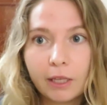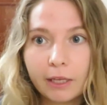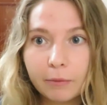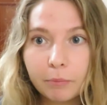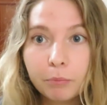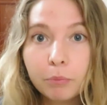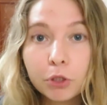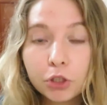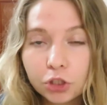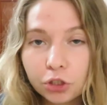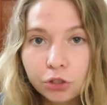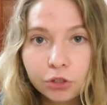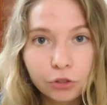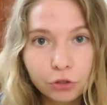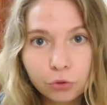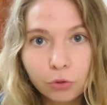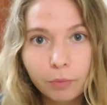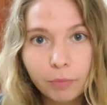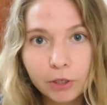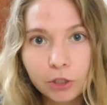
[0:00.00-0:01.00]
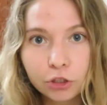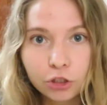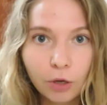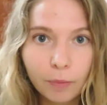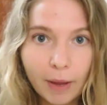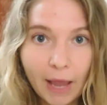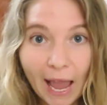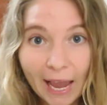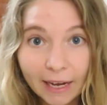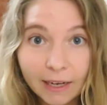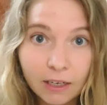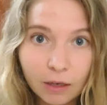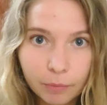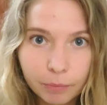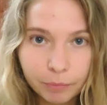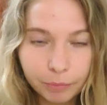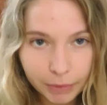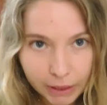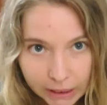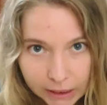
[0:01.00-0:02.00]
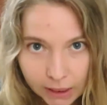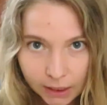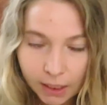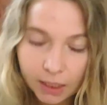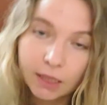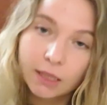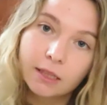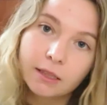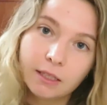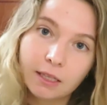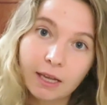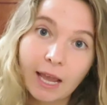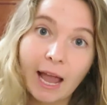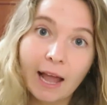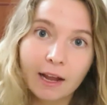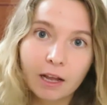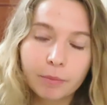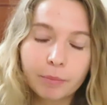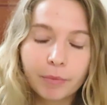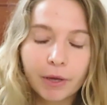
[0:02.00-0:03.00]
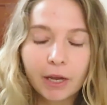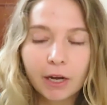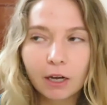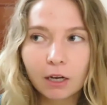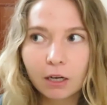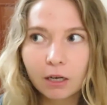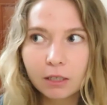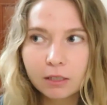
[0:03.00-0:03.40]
Like butchers do a better job at hacking up meat than they hack up my hair.